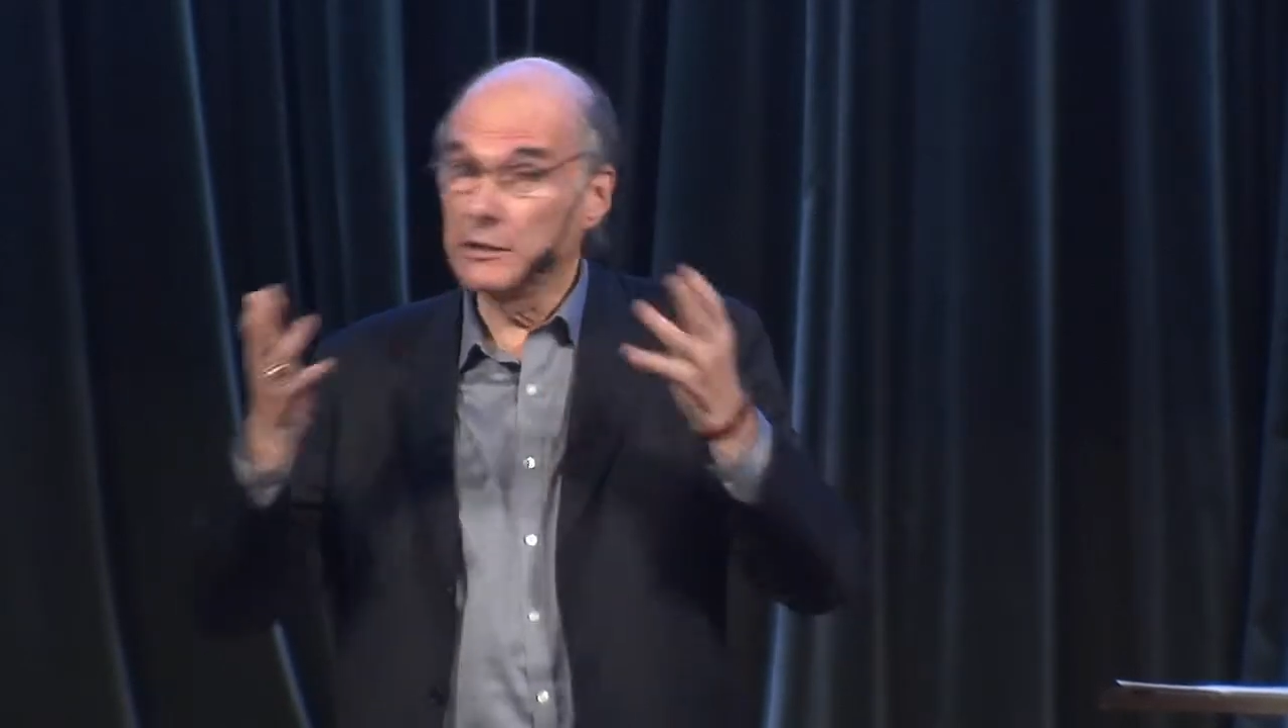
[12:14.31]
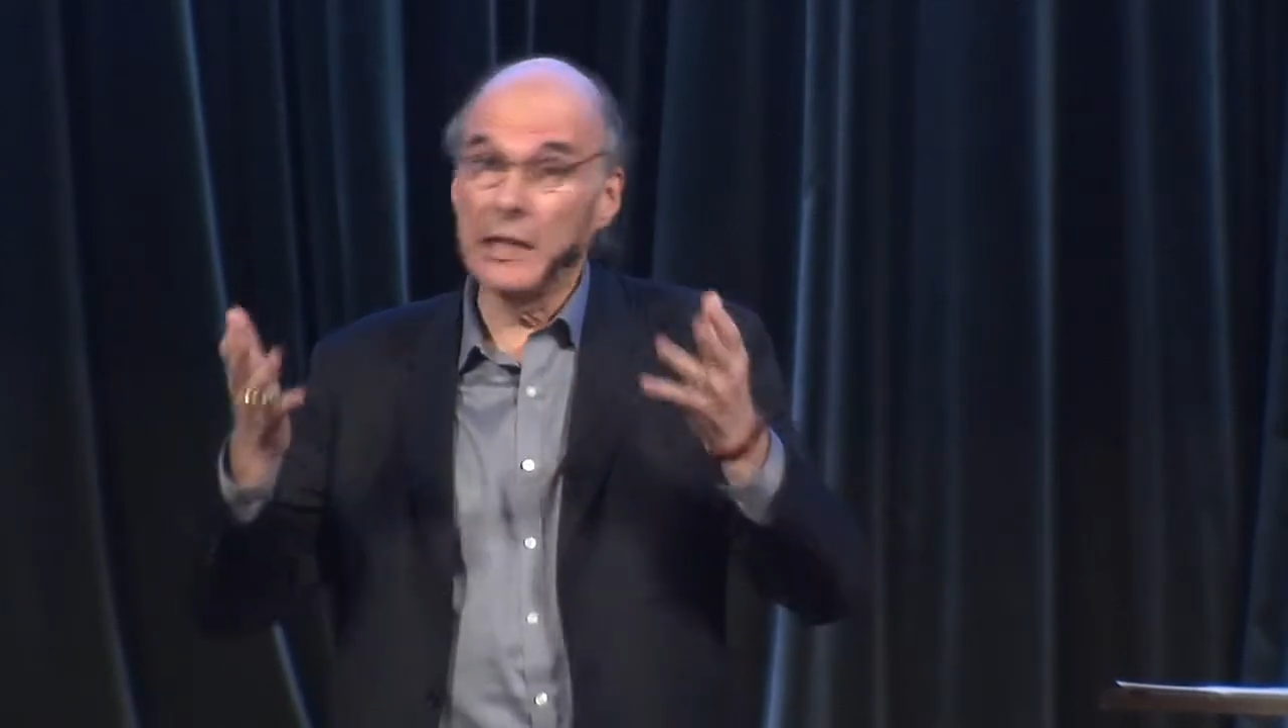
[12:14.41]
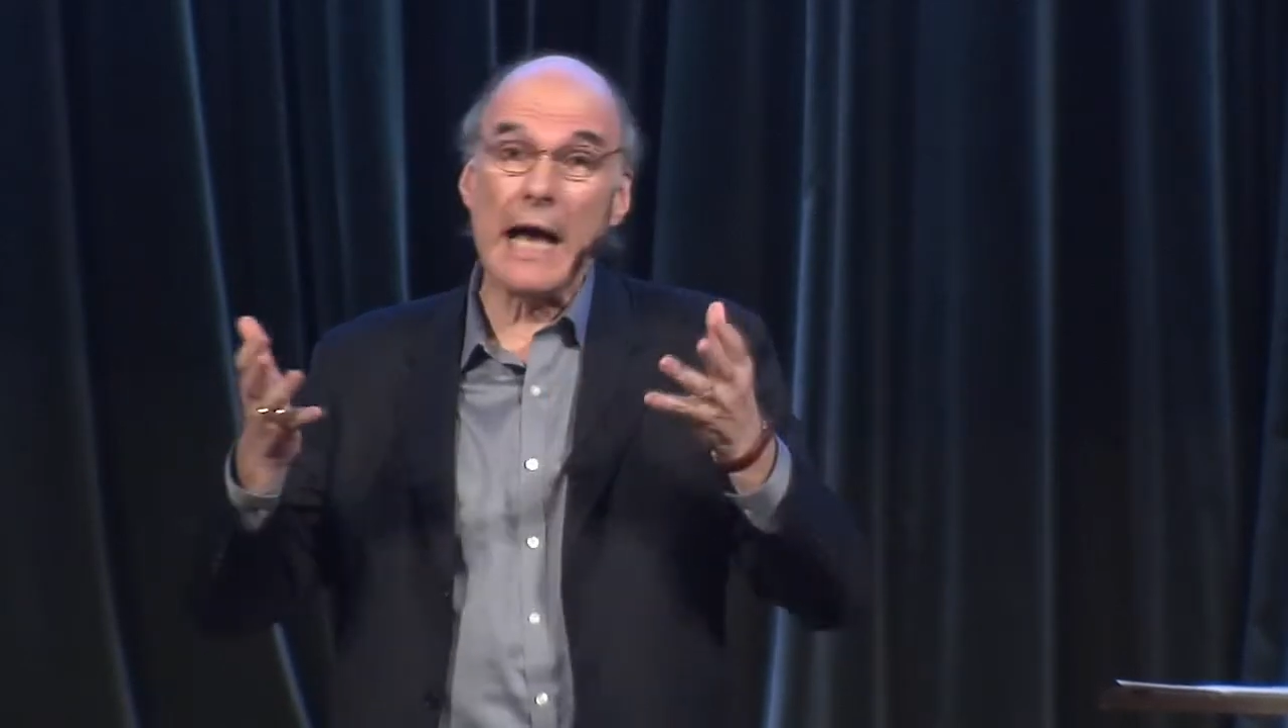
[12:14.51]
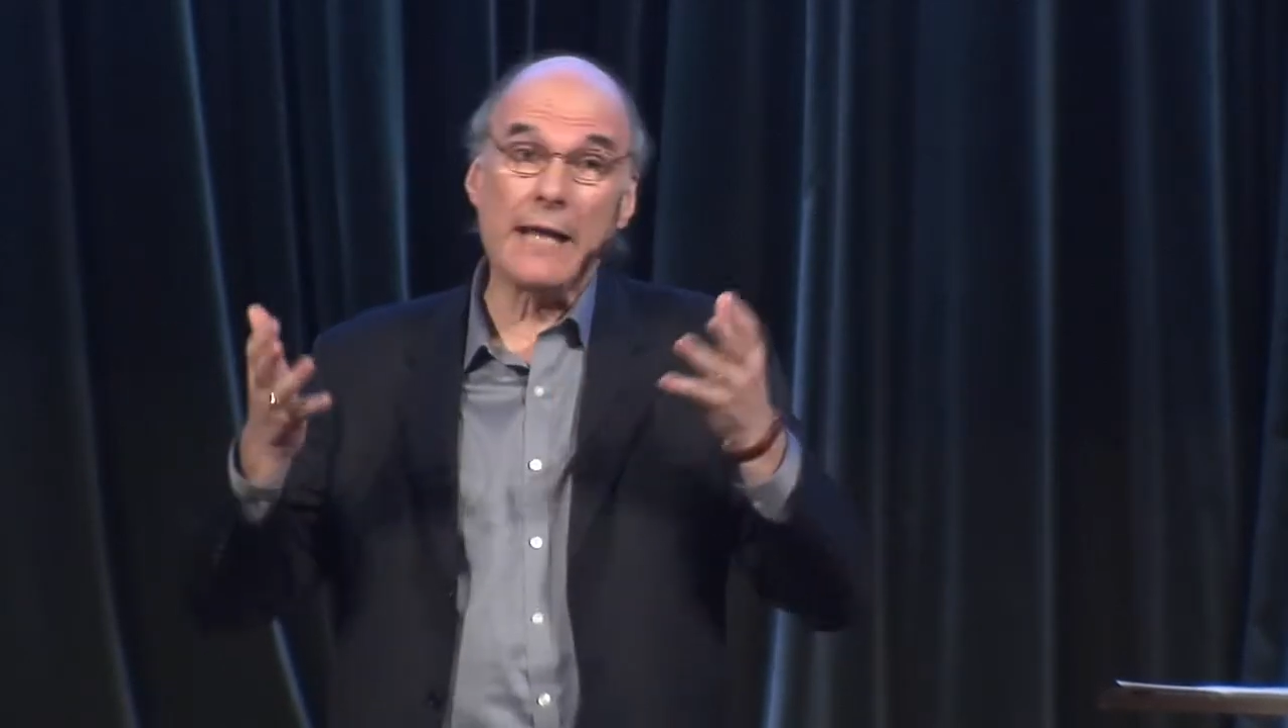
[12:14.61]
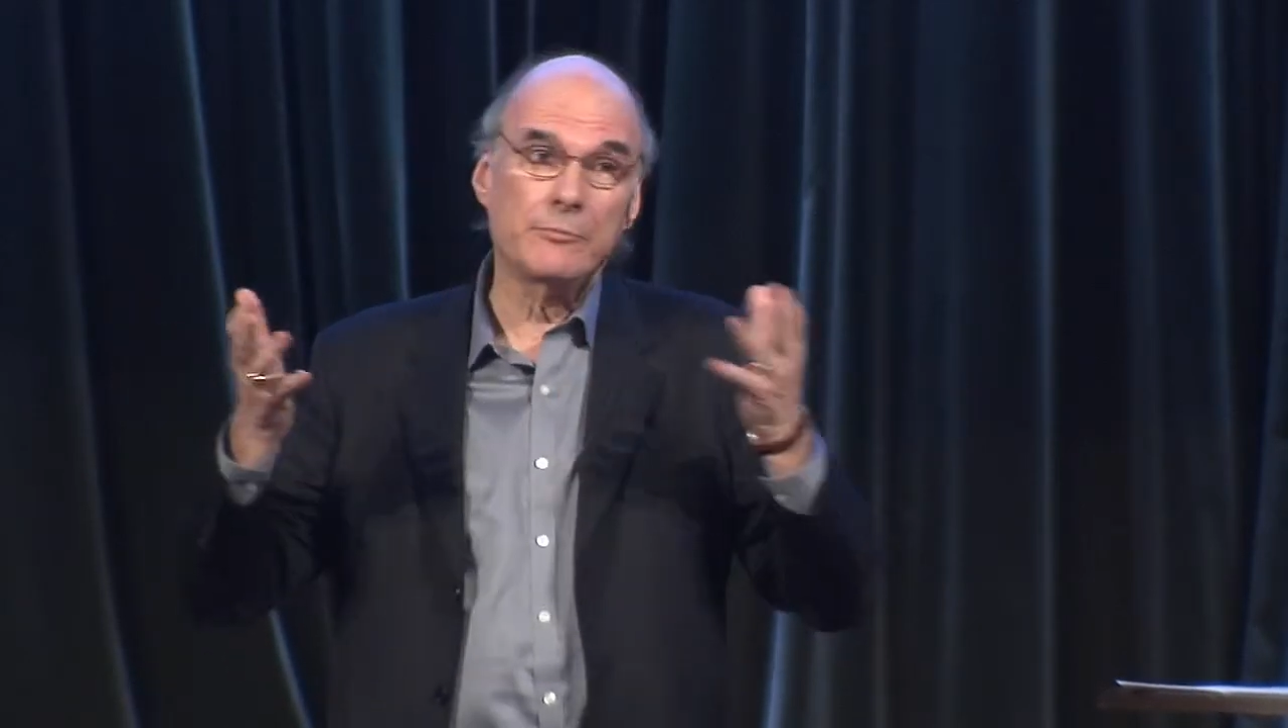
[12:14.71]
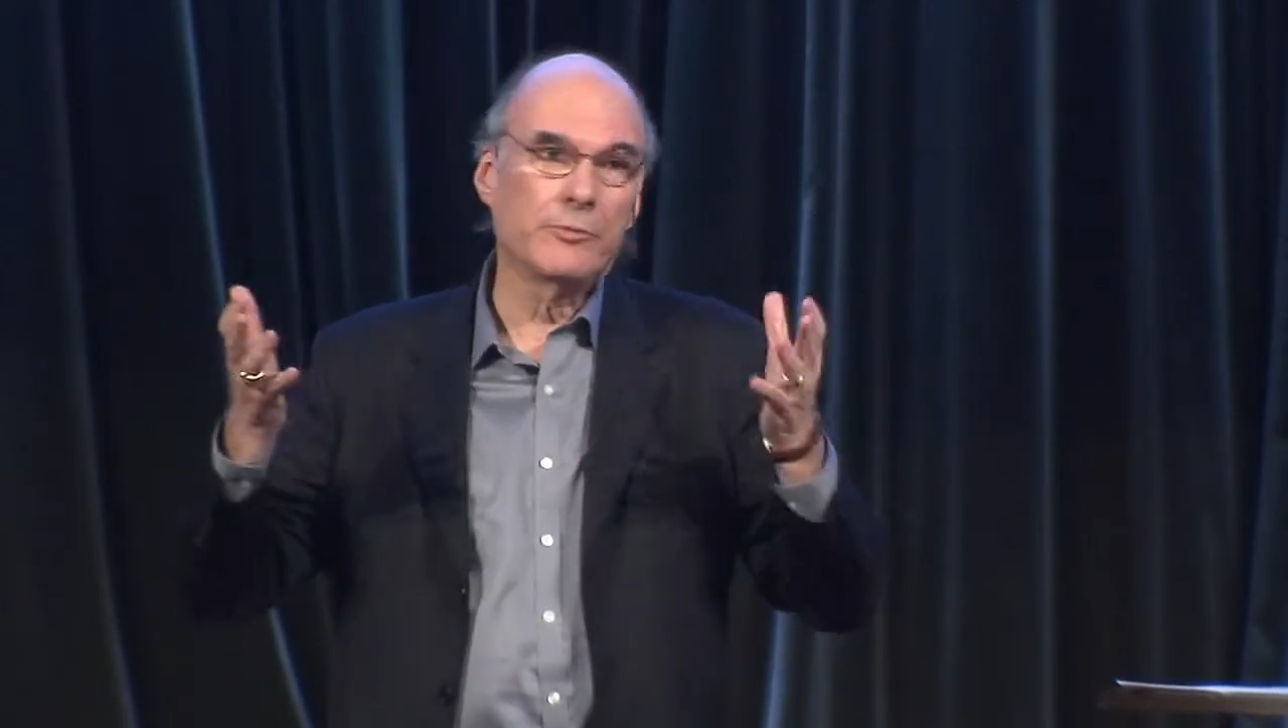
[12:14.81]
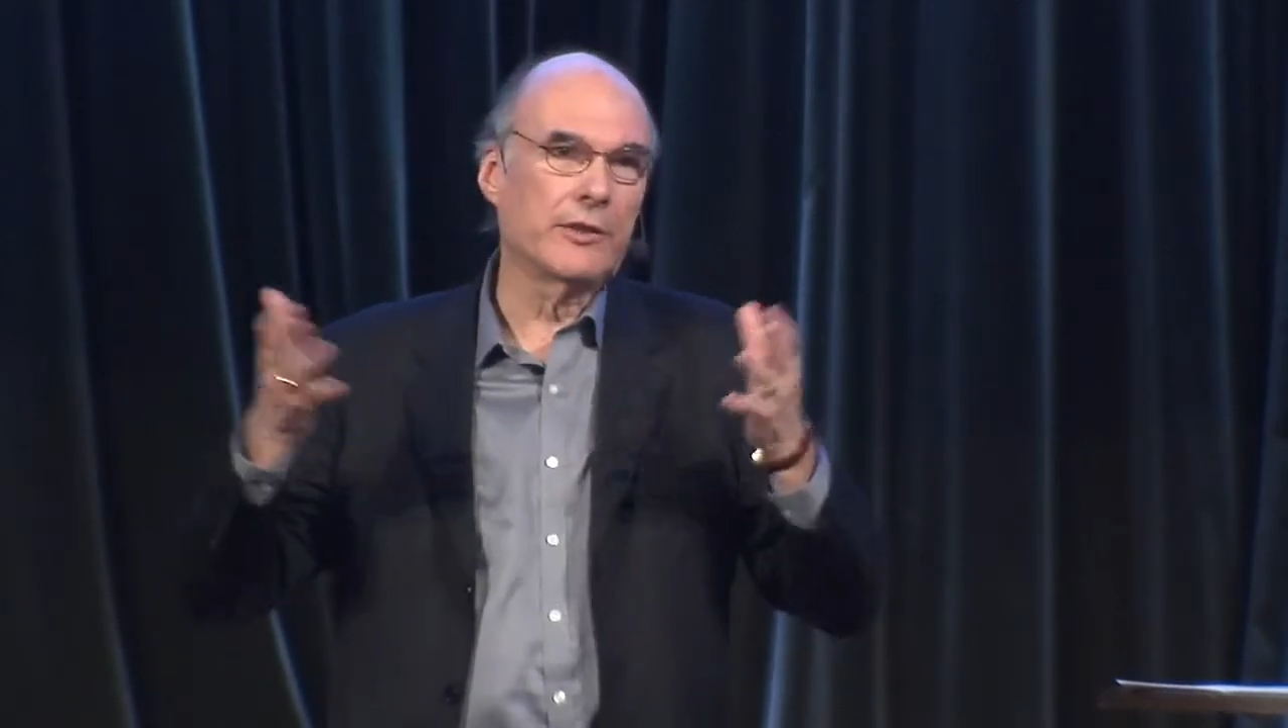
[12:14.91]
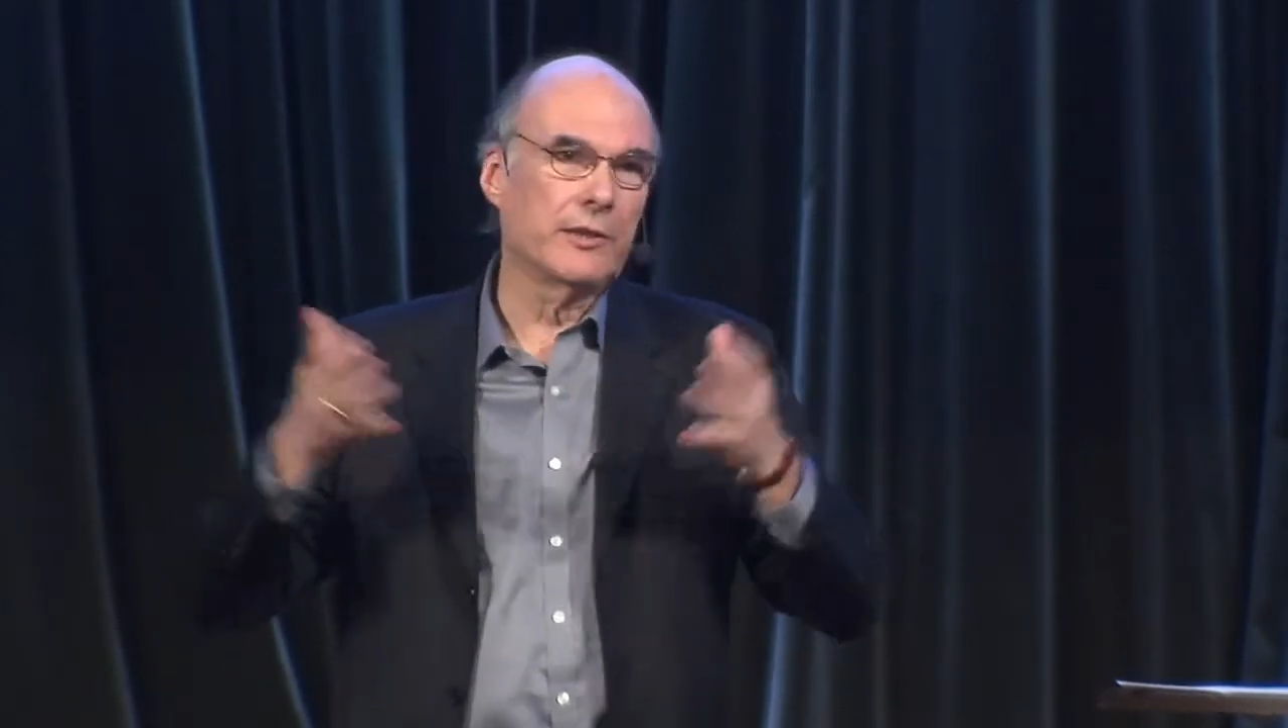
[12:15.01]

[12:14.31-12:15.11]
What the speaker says: lot